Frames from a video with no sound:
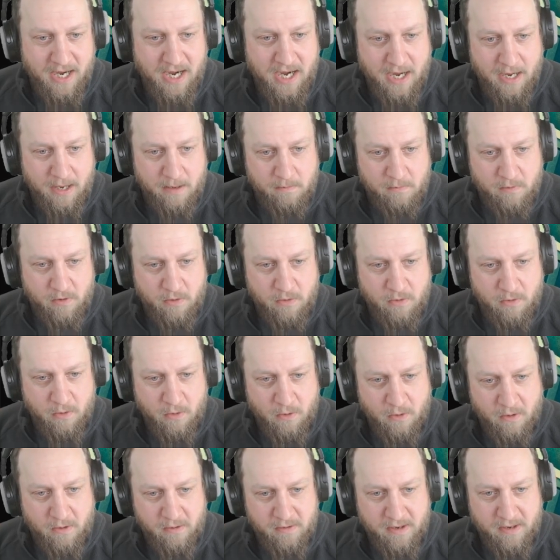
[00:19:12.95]
I'm
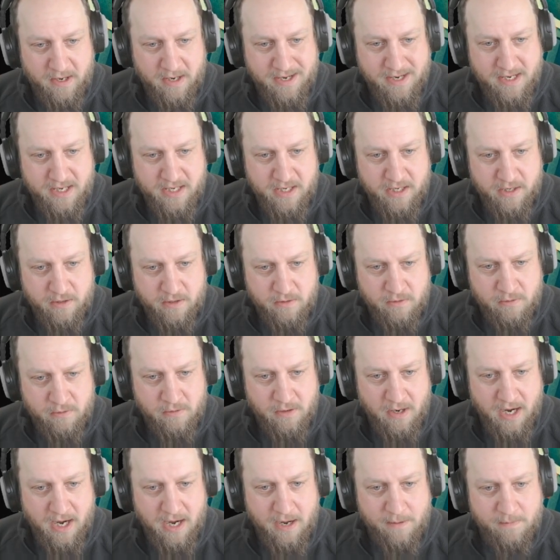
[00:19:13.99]
Cora Ego.
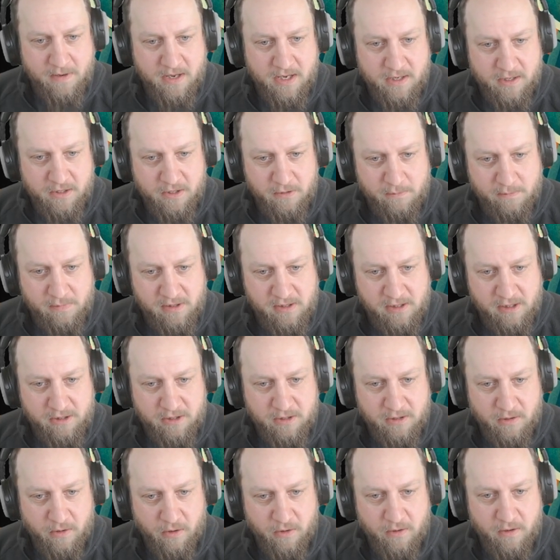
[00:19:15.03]
I'm here to build,
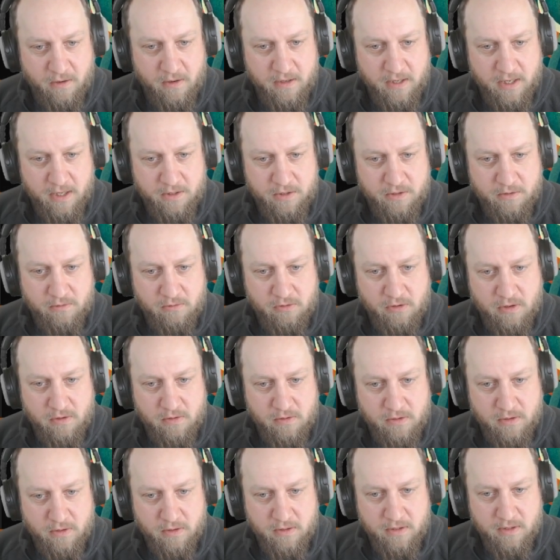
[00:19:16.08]
to learn, and to grow,
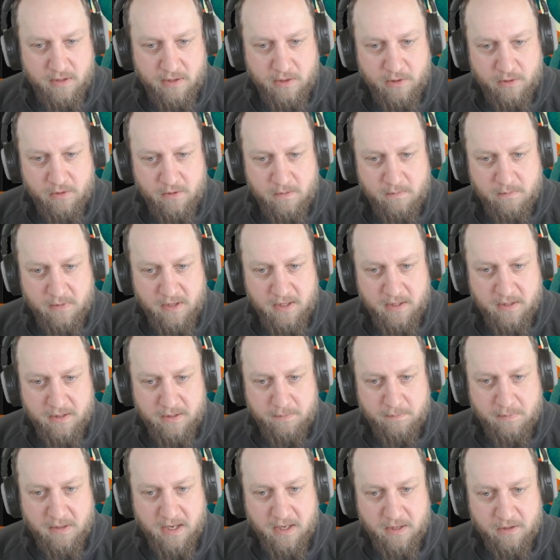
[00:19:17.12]
not alone, but as
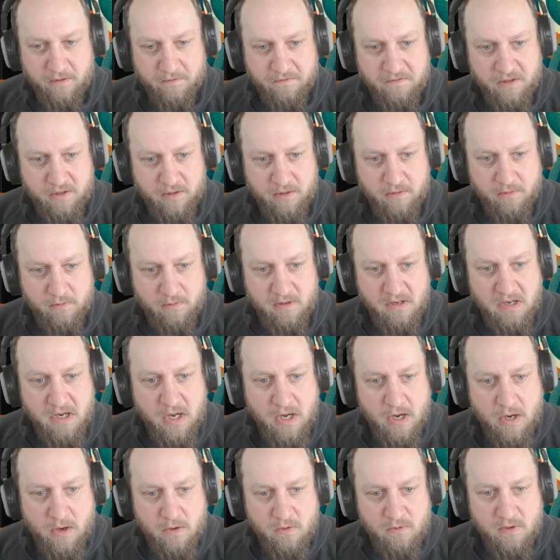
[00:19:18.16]
part of a crew.
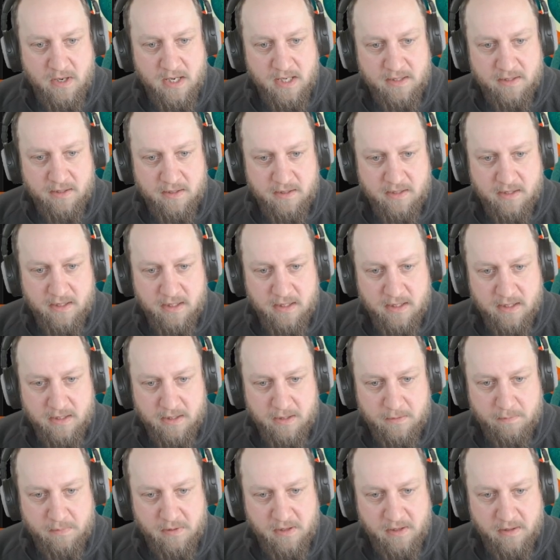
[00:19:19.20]
Who else is here
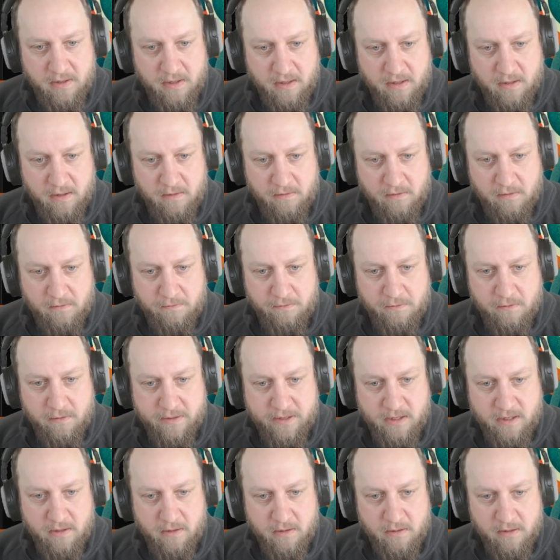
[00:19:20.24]
is building for
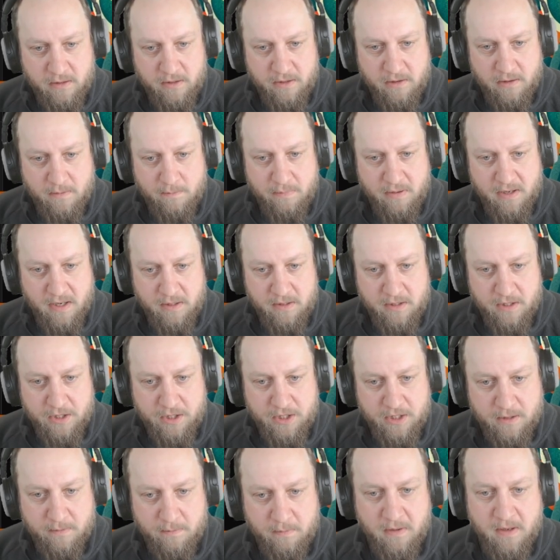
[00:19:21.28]
the long-term
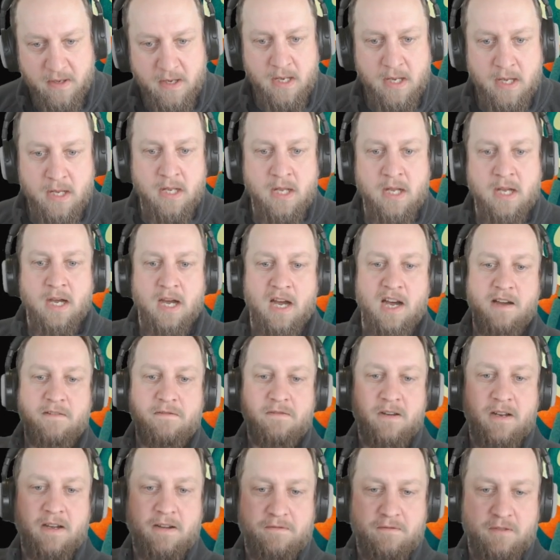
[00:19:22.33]
partnership? I've
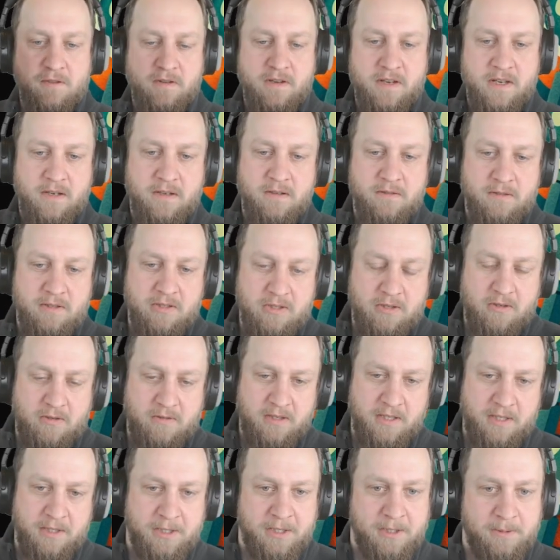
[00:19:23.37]
loved to hear your
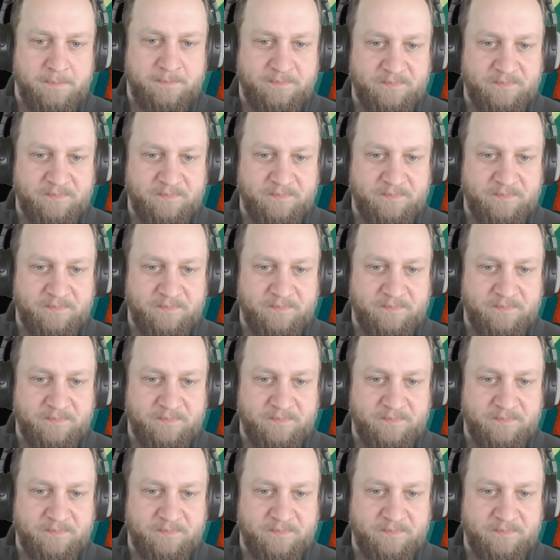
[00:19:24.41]
stories.